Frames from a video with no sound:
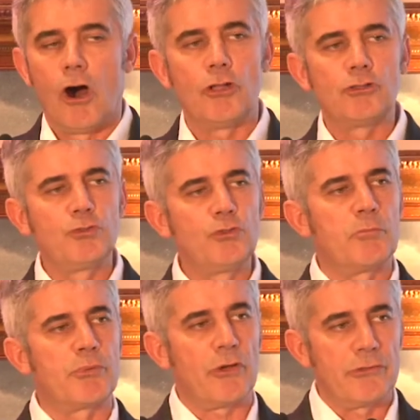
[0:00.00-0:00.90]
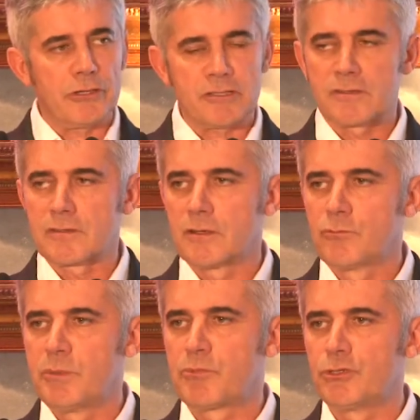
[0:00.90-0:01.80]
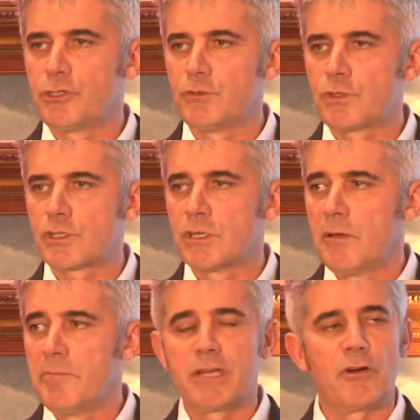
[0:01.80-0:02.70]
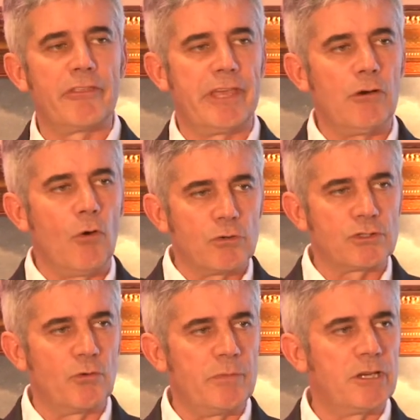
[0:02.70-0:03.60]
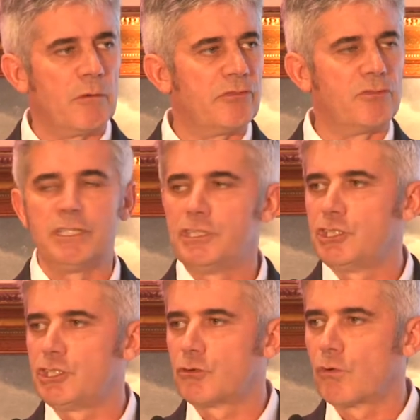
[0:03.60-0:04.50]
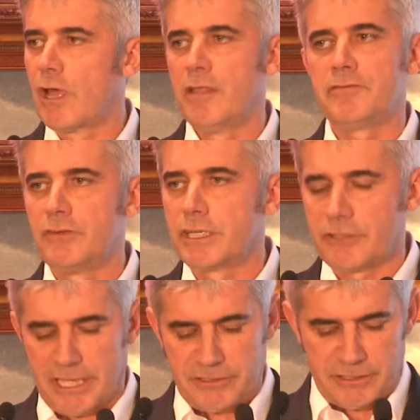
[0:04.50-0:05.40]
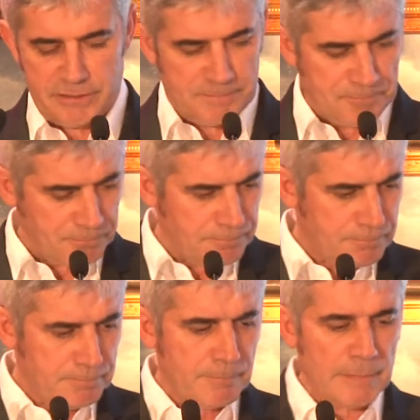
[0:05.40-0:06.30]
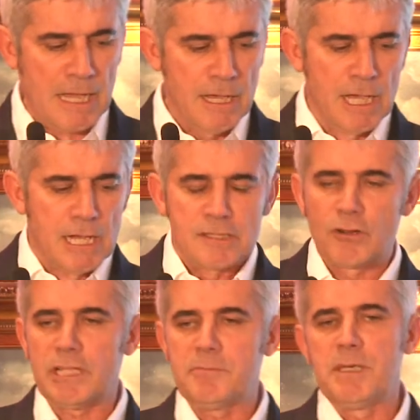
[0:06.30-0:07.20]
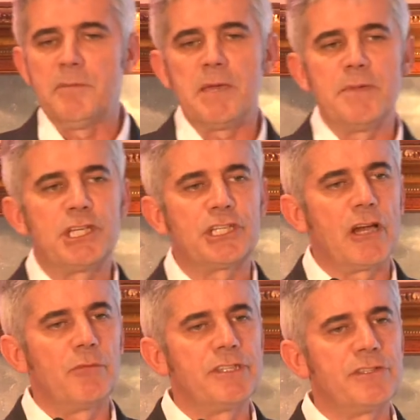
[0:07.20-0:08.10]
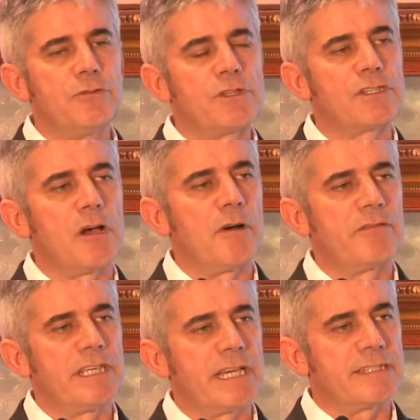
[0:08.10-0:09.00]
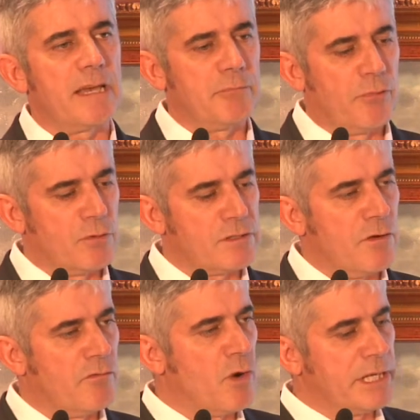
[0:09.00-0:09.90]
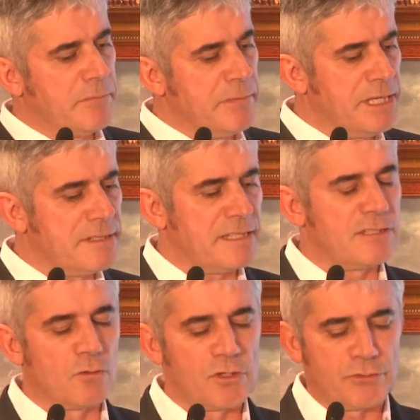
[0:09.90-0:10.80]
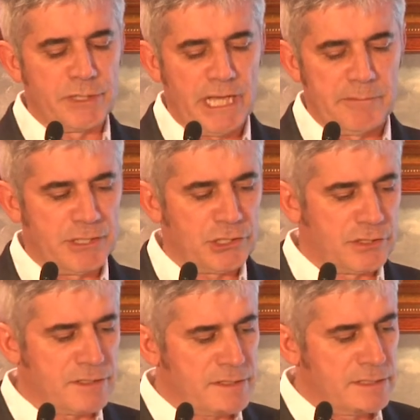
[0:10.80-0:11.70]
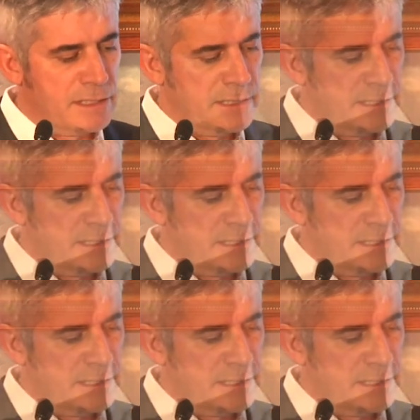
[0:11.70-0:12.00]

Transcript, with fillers: onto the products we produce, because they also become fully digital and fully connected. So let me maybe share with you some of the examples of what it means in those three dimensions.